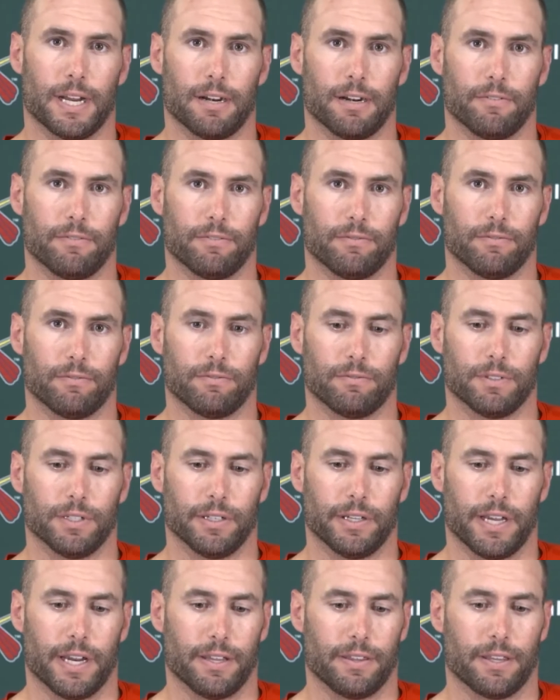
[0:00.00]
Or
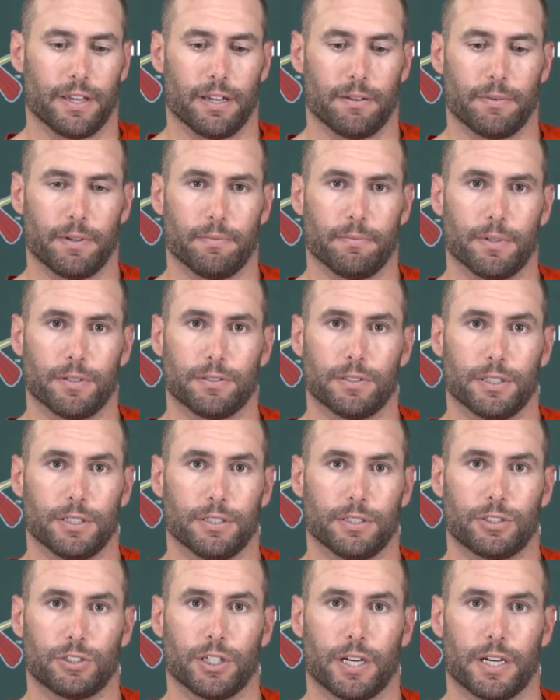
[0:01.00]
really anything. I mean, mostly
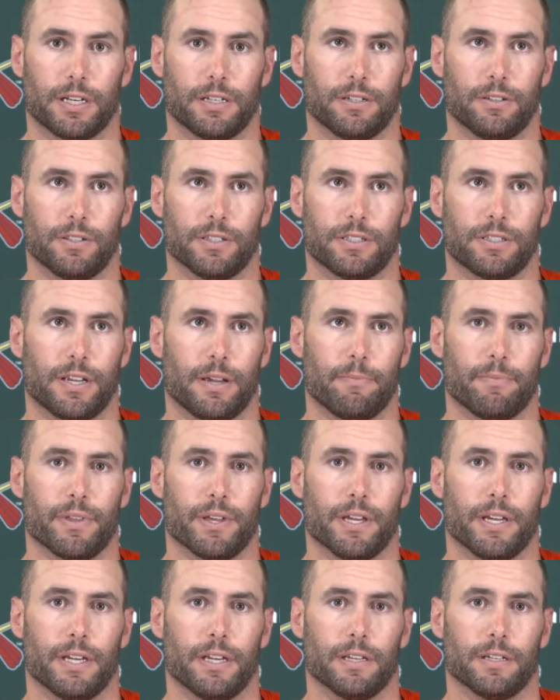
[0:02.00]
just try to do the same
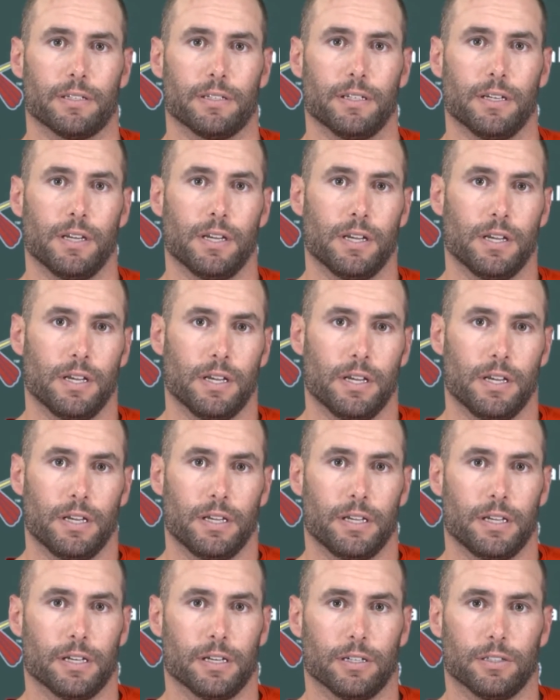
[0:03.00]
thing and,
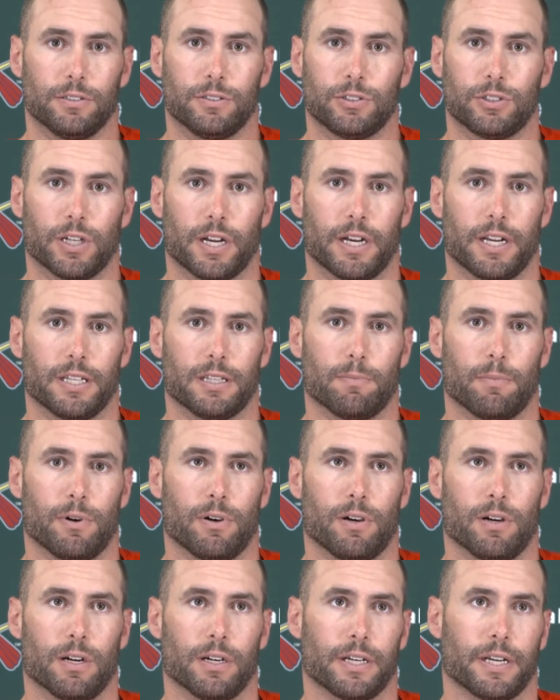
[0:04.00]
you know, try to hit the
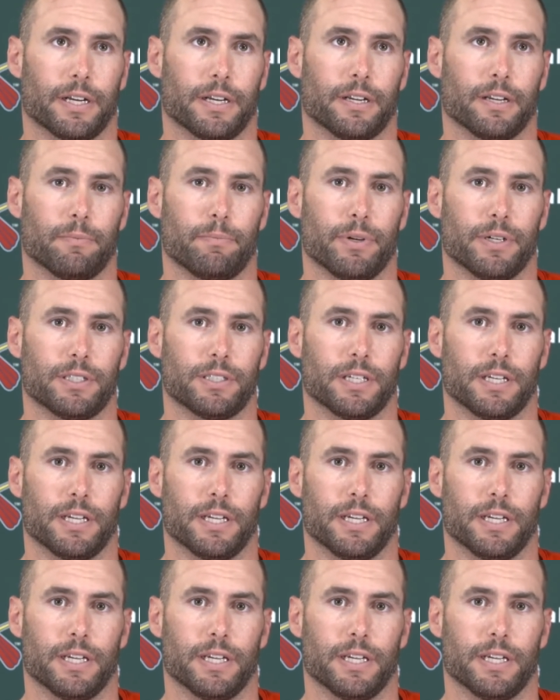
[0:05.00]
ball hard, get a good pitch to